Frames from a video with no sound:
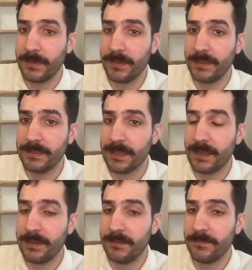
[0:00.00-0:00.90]

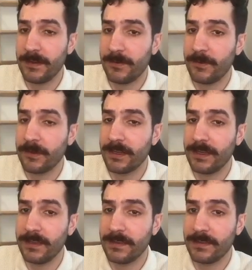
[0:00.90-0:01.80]
inside the Flower
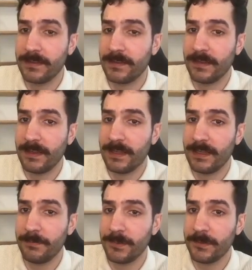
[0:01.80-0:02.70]
client
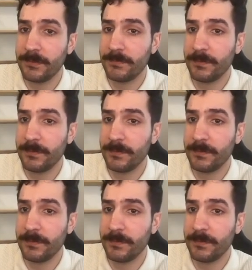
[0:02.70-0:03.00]
adapter,